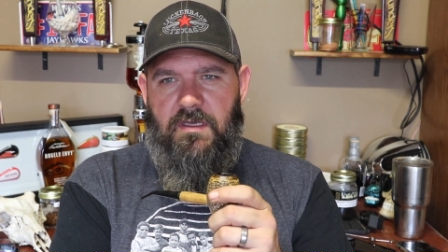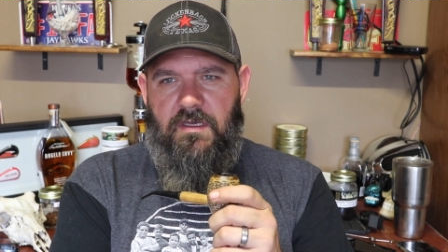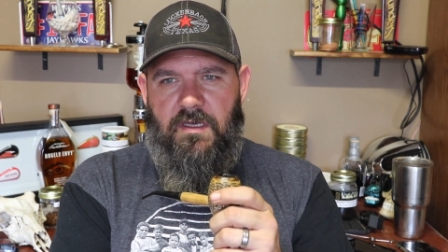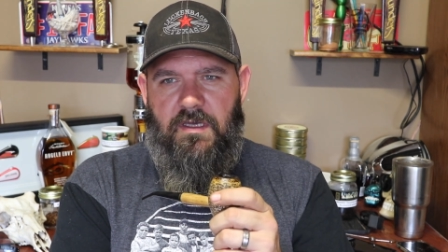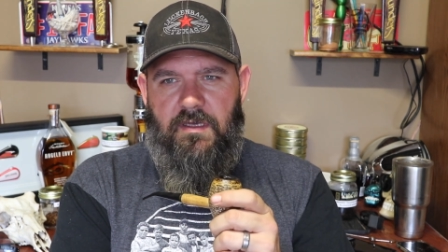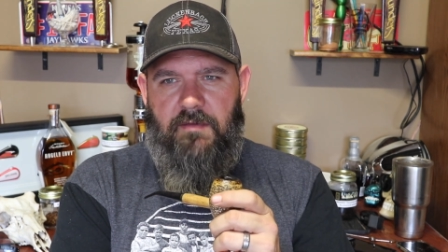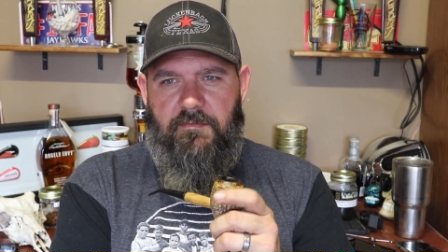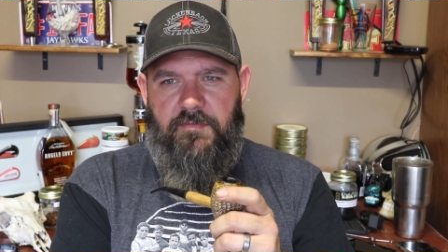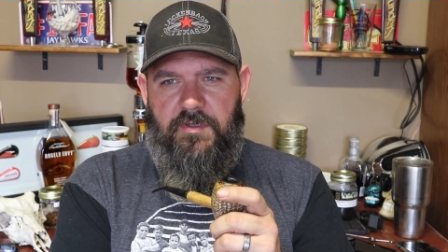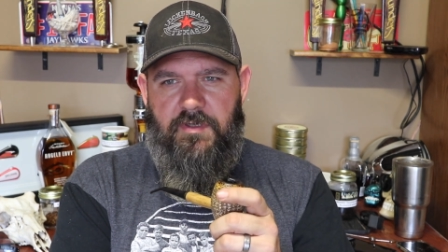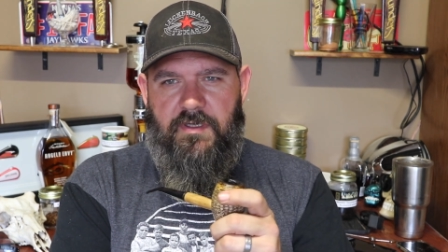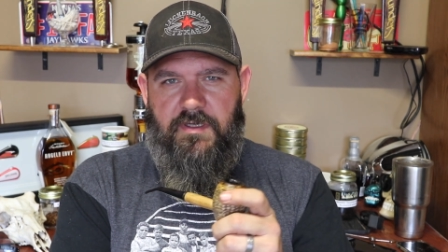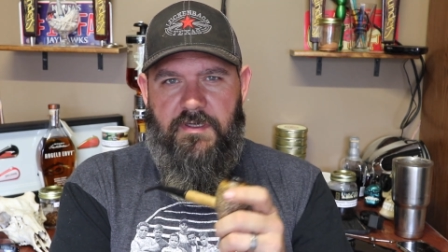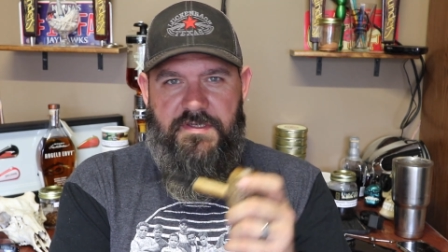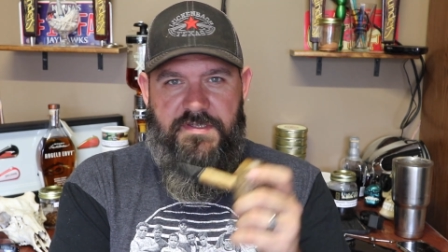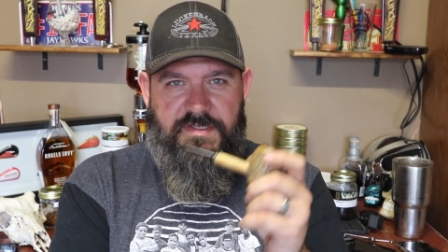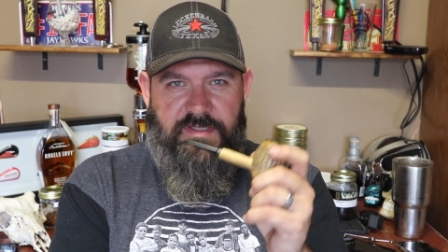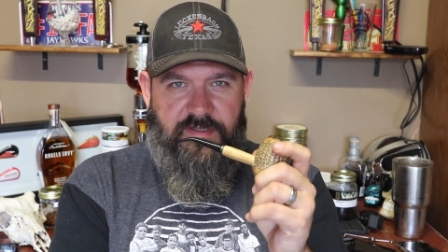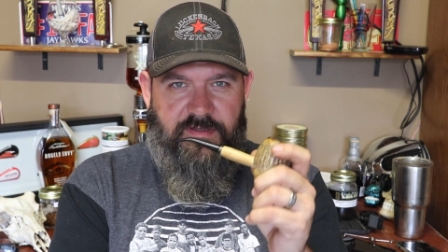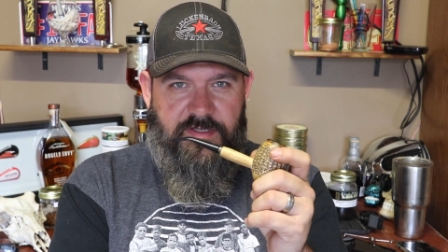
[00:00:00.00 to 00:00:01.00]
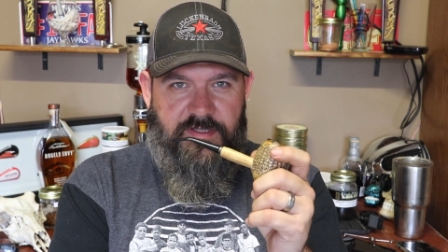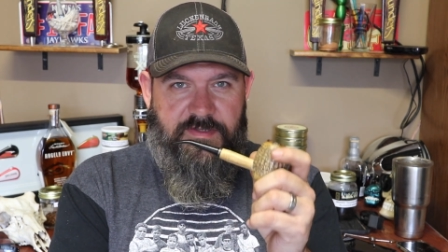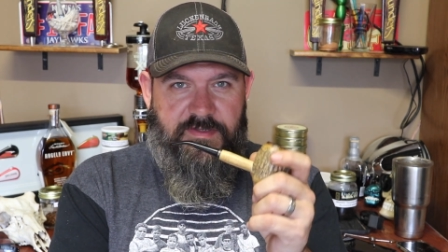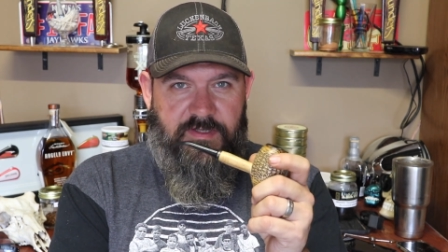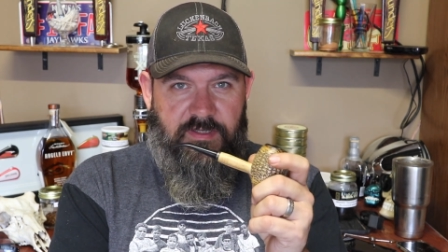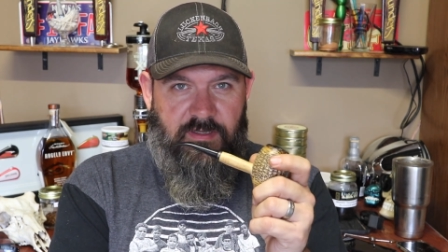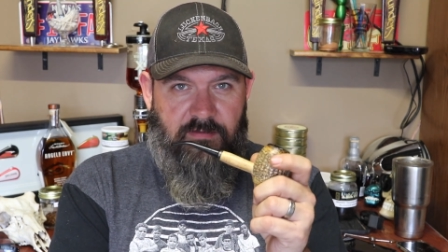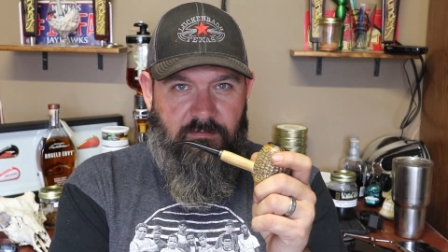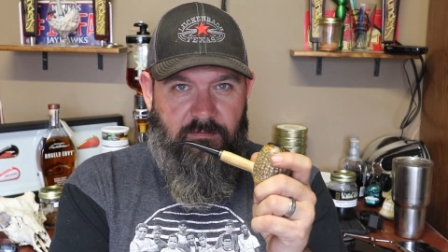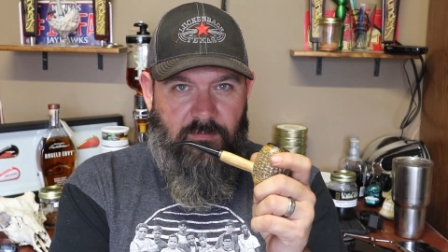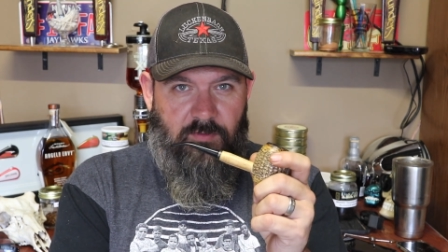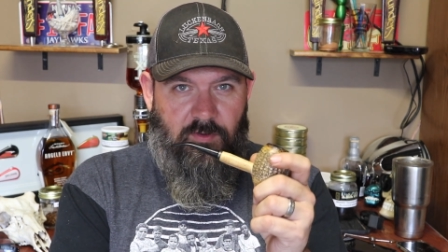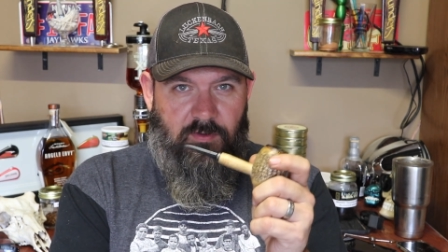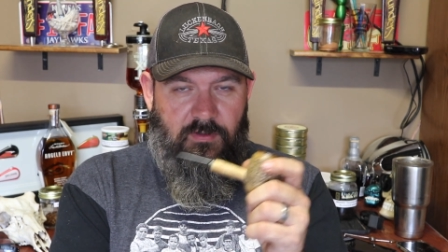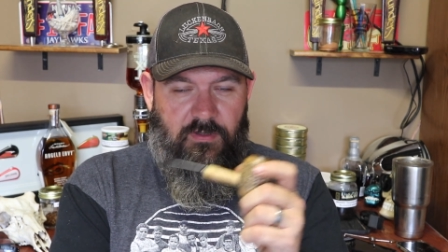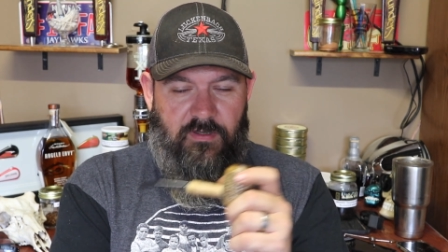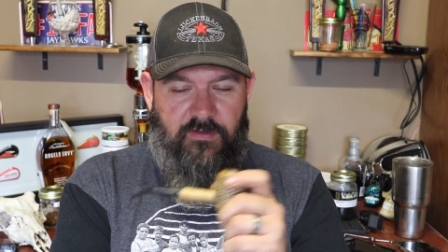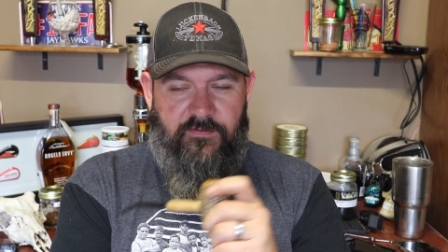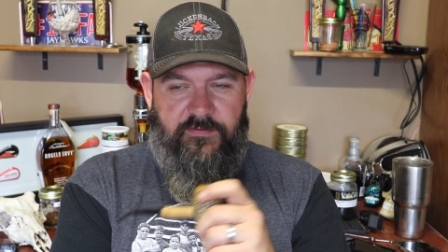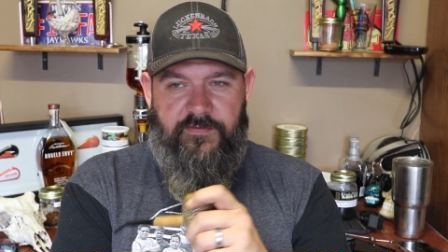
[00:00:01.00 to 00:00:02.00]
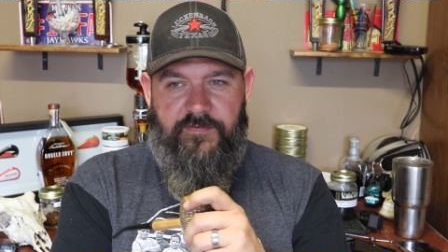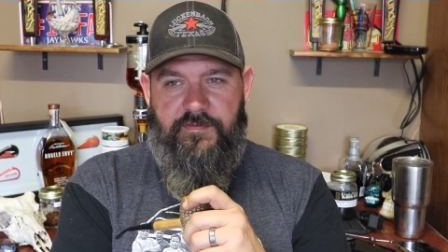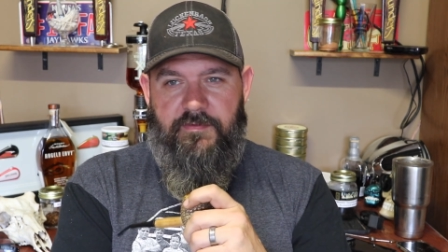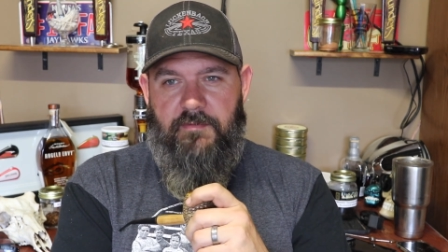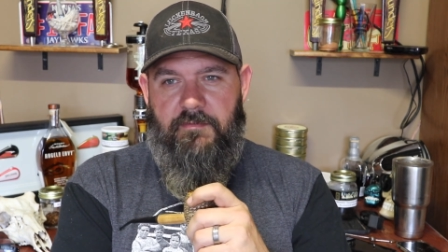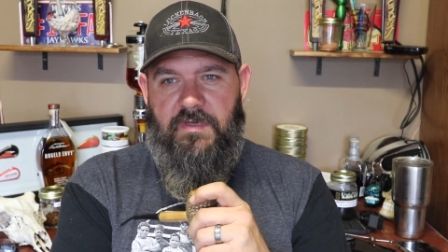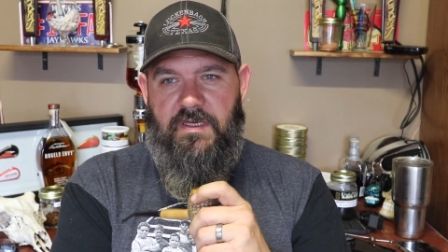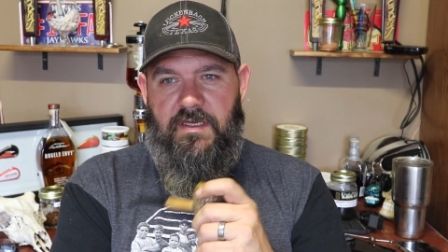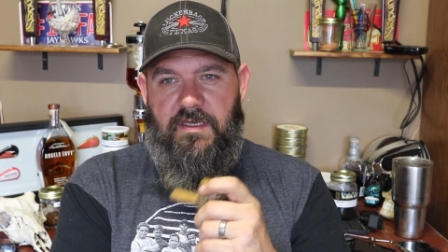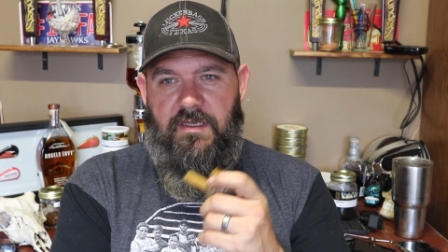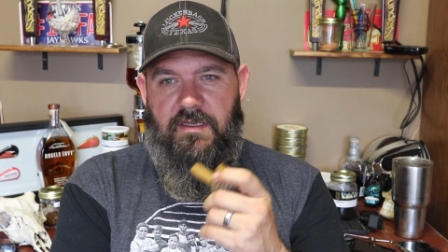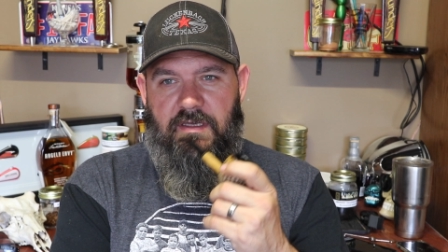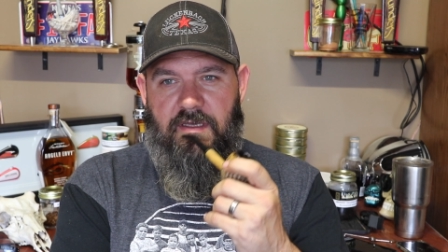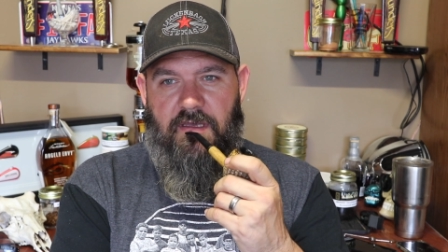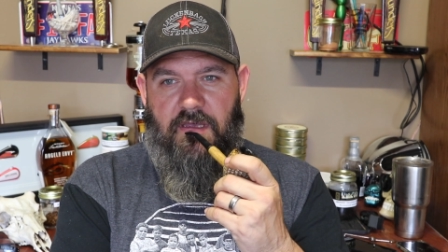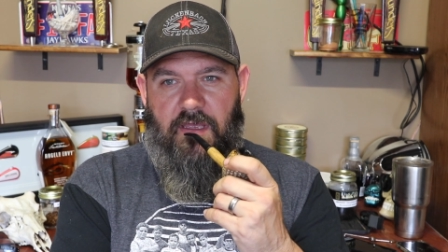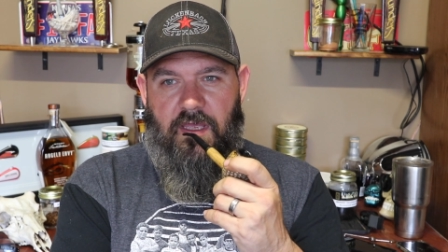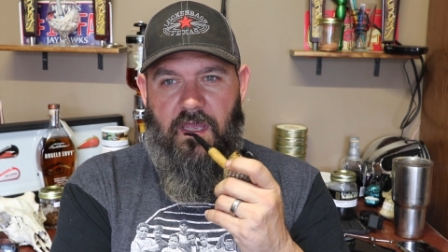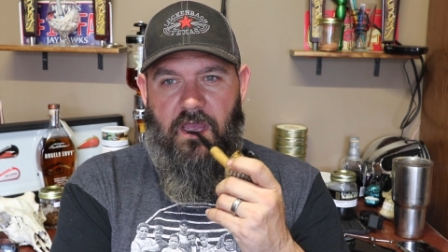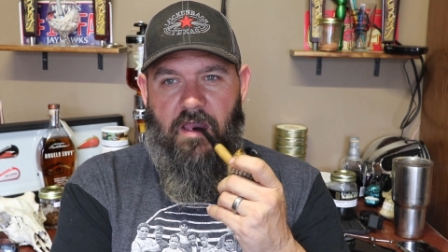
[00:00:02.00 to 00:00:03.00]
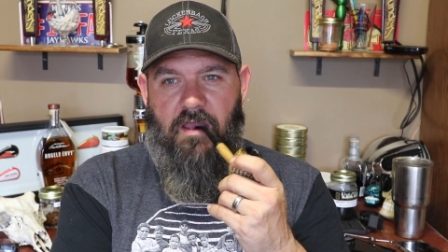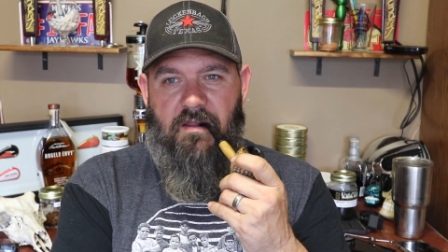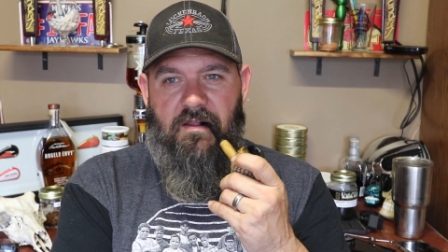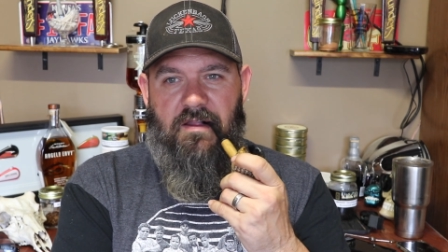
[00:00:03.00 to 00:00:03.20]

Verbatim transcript: Um, you're going to see this in more of my uh,